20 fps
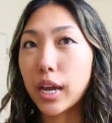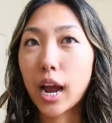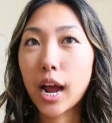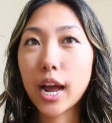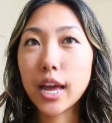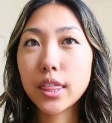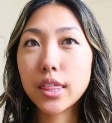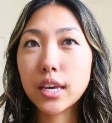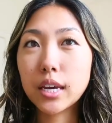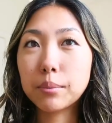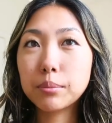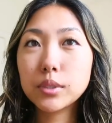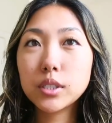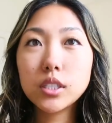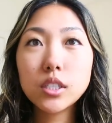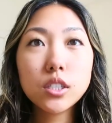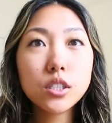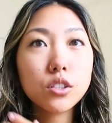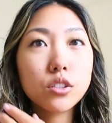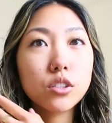yeah i think i'm
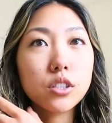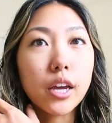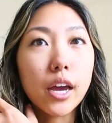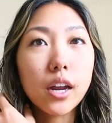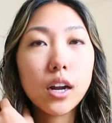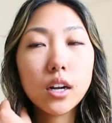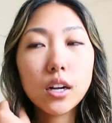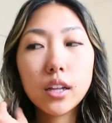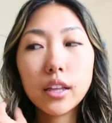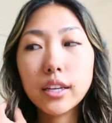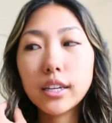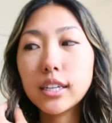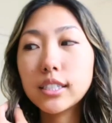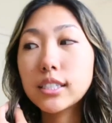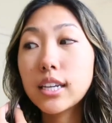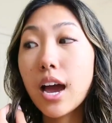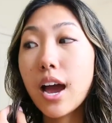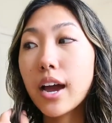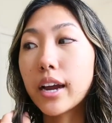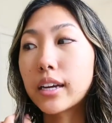gonna get like a
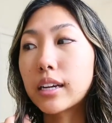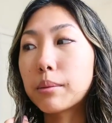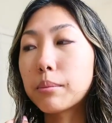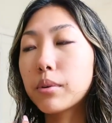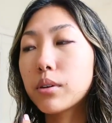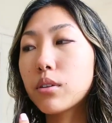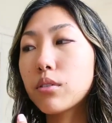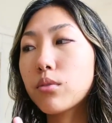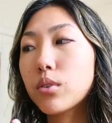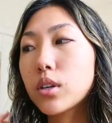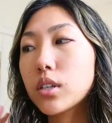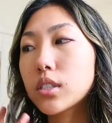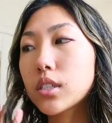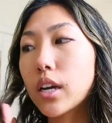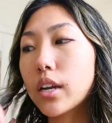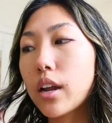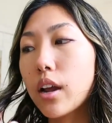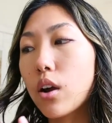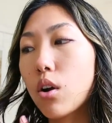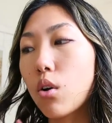tiny bit of work
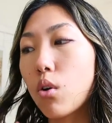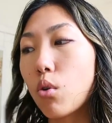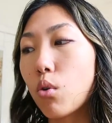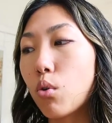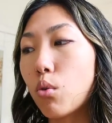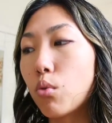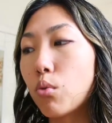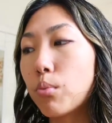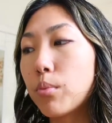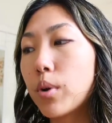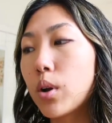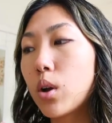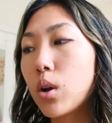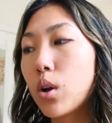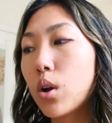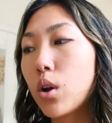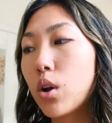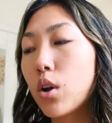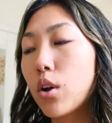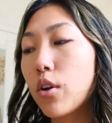done at home
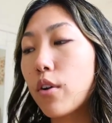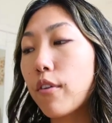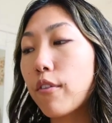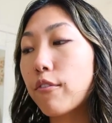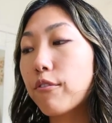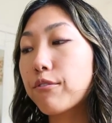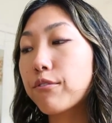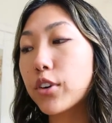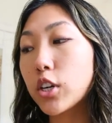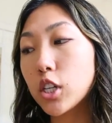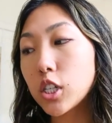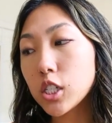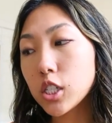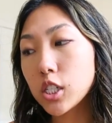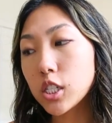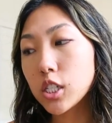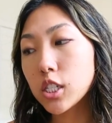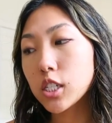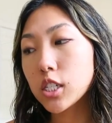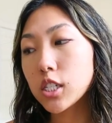
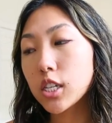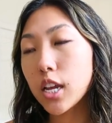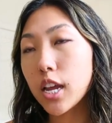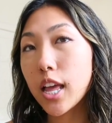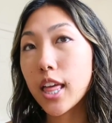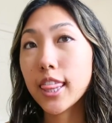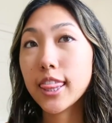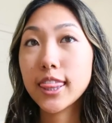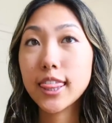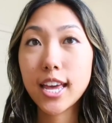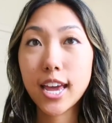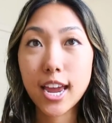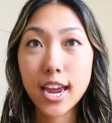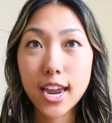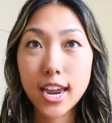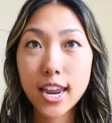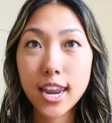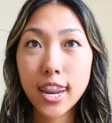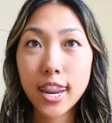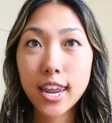first
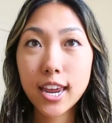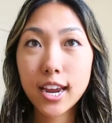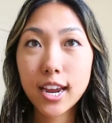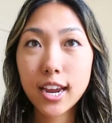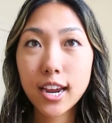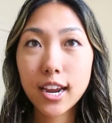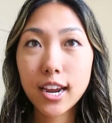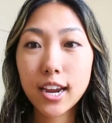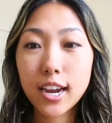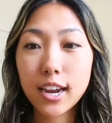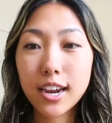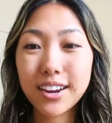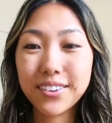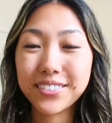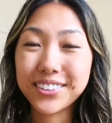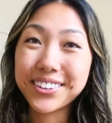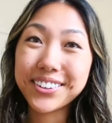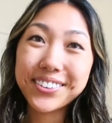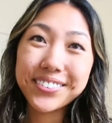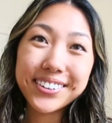then i
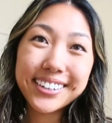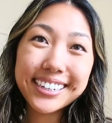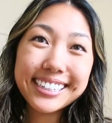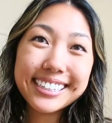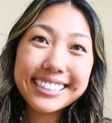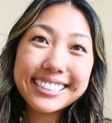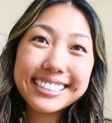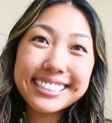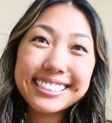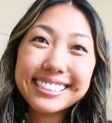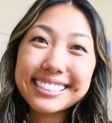will go to work